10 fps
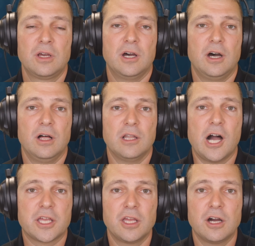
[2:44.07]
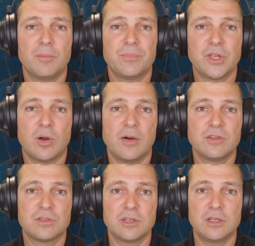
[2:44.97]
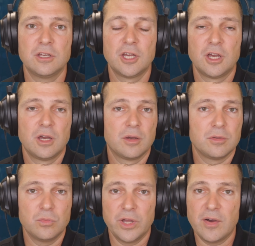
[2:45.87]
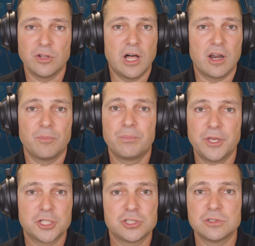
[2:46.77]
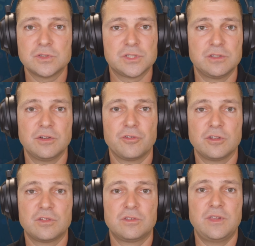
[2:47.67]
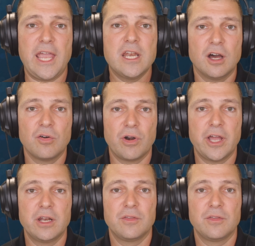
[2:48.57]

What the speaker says: locking up, obviously we have a lot of pictures and different data, right?